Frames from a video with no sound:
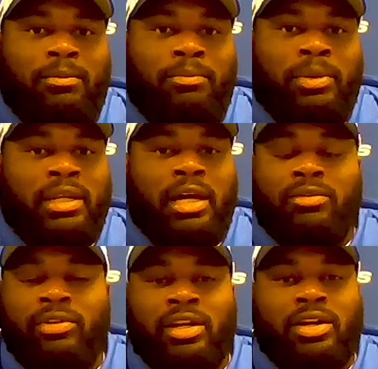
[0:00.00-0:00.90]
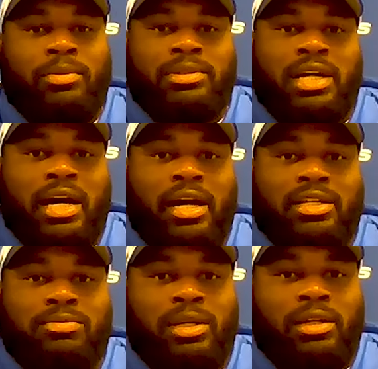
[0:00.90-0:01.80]
being elevated a couple of
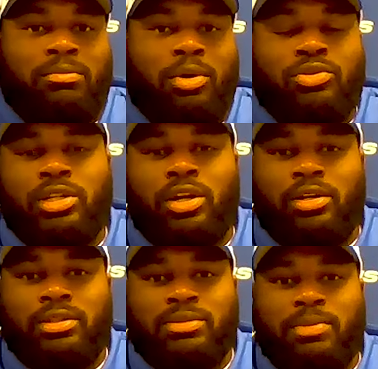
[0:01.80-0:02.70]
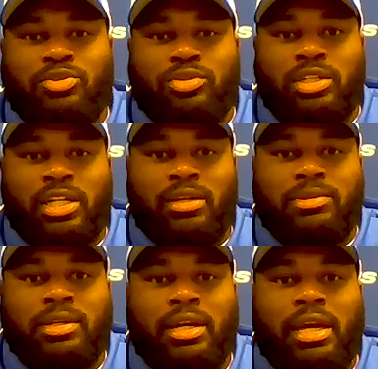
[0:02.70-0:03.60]
times, being mostly on special
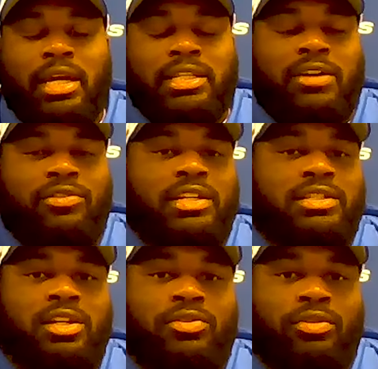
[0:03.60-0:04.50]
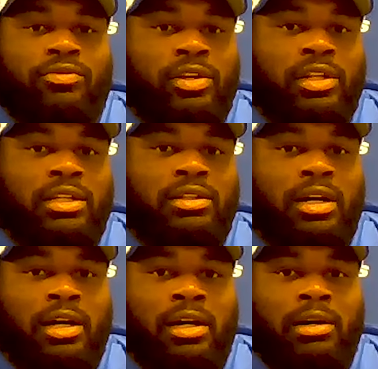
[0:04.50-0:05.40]
teams, it definitely is a different feeling,
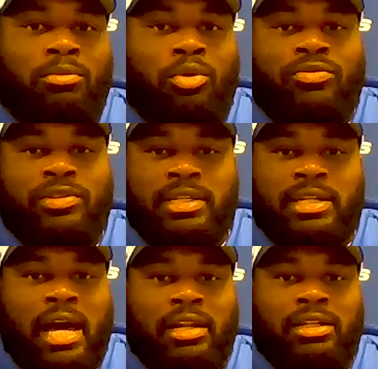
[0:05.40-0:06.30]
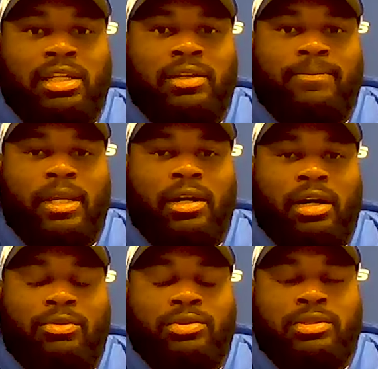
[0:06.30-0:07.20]
more physicality.
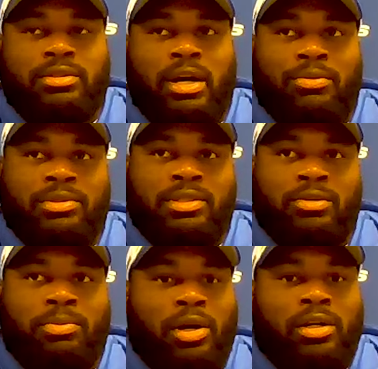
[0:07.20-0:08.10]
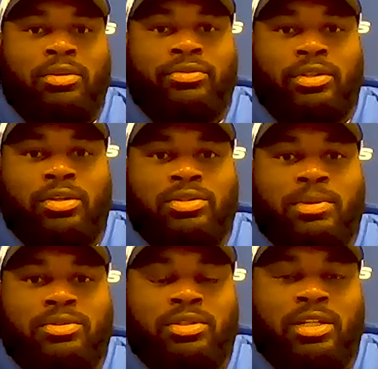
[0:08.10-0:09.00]
I was still part of, you know,
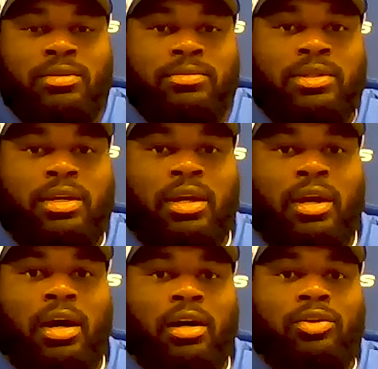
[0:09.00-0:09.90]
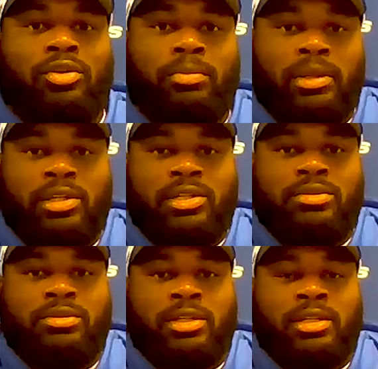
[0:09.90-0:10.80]
special teams a little bit
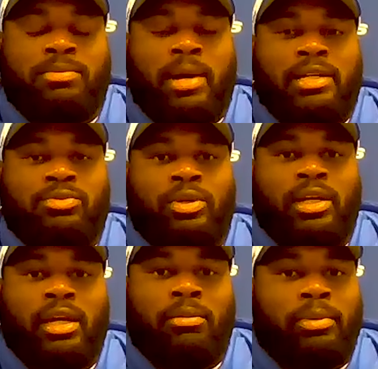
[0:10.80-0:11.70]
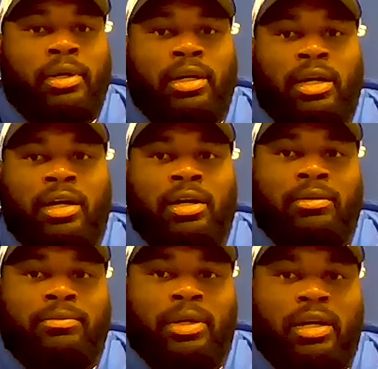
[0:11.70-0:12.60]
this past weekend, but
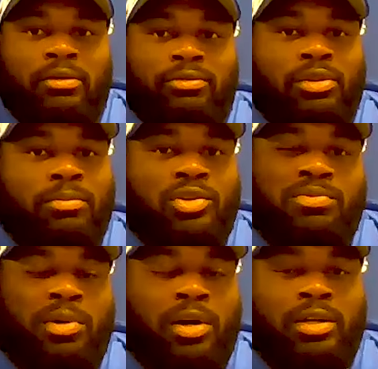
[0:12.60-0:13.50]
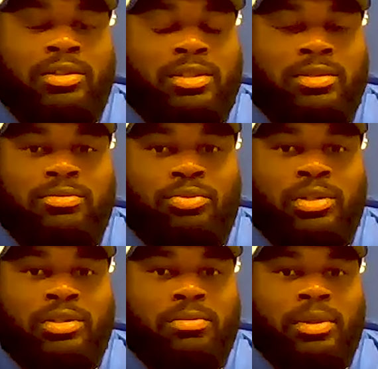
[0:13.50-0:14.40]
for the most part, it's just
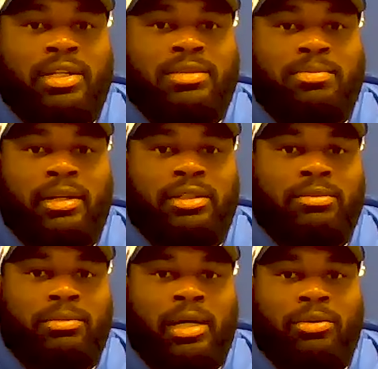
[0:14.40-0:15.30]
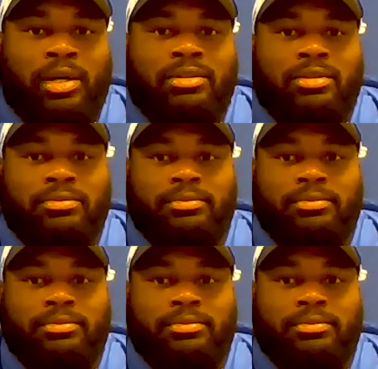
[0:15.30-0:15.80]
what to be expected body-wise.